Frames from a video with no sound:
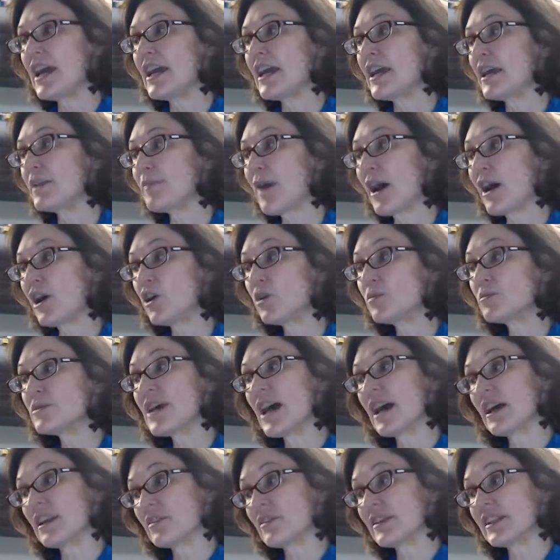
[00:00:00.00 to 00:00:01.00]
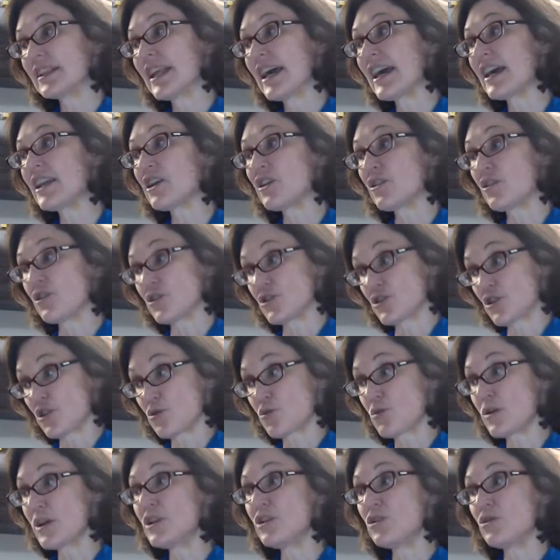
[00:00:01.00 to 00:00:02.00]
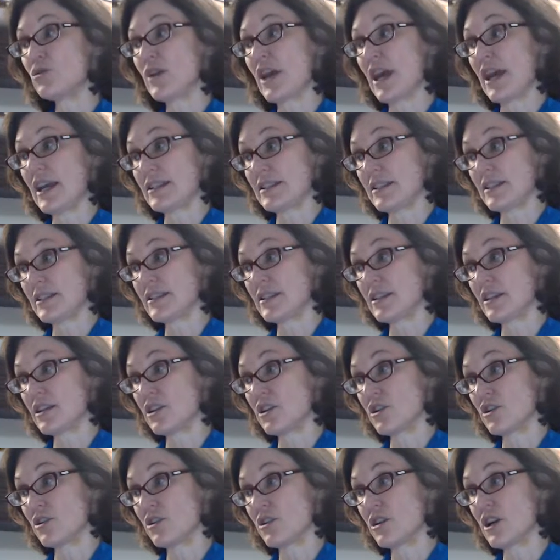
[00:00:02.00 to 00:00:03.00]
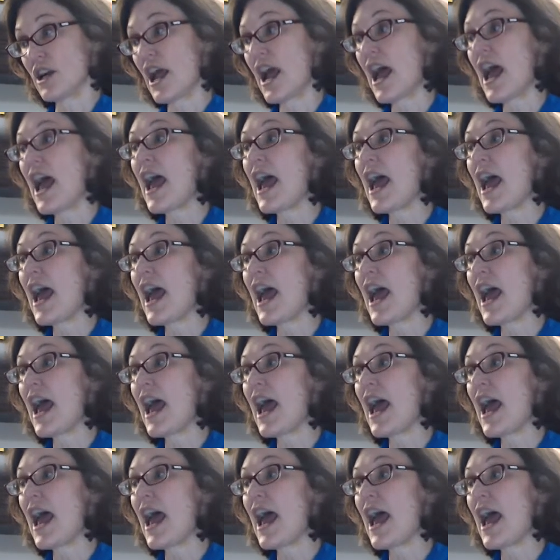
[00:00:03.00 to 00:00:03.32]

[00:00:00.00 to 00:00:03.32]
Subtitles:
In my hometown of Atlanta, there's 3 new cases a year,